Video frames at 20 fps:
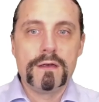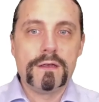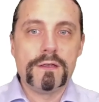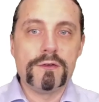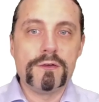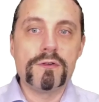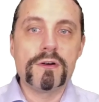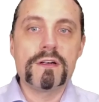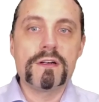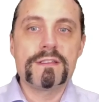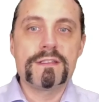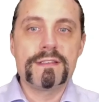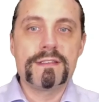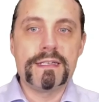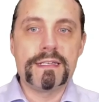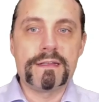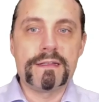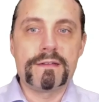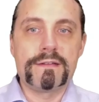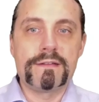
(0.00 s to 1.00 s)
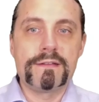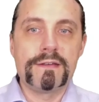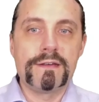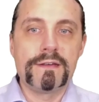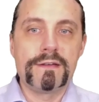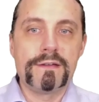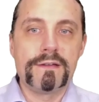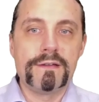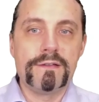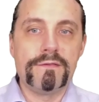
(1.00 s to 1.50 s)
You are a sit
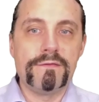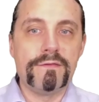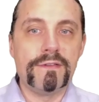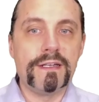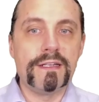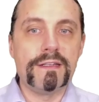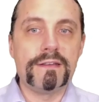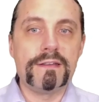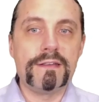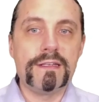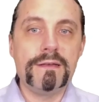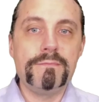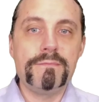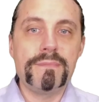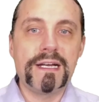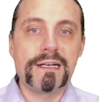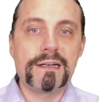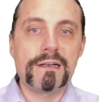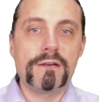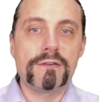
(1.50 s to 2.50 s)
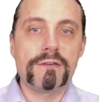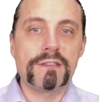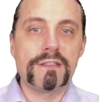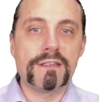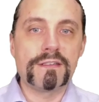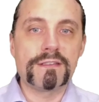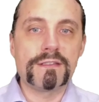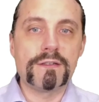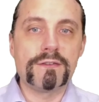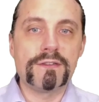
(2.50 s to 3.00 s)
when the team backlog
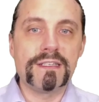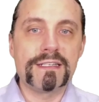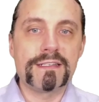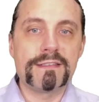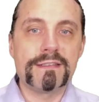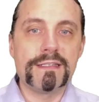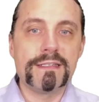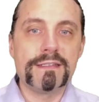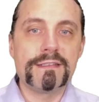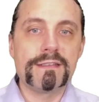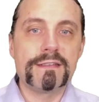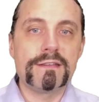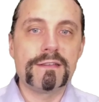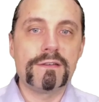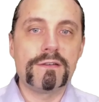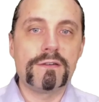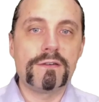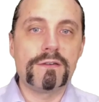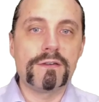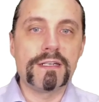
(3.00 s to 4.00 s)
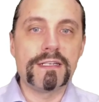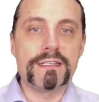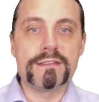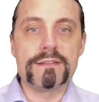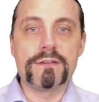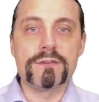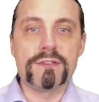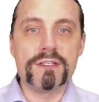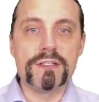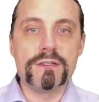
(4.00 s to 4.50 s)
does not exist or is
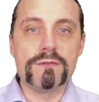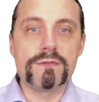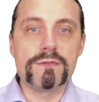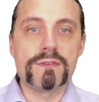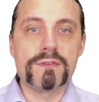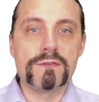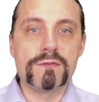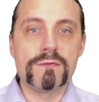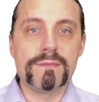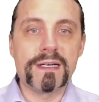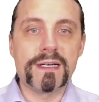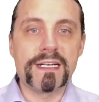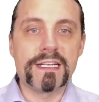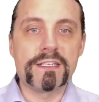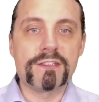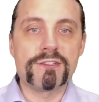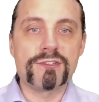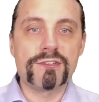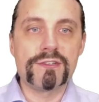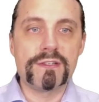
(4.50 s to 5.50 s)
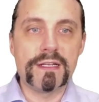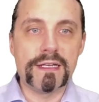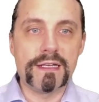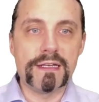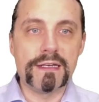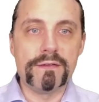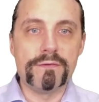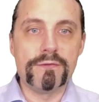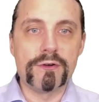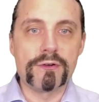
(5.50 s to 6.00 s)
not used to manage
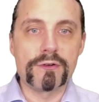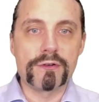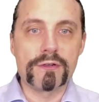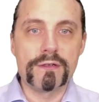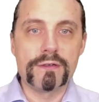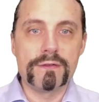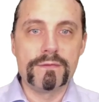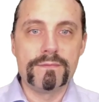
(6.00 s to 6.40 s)
daily work.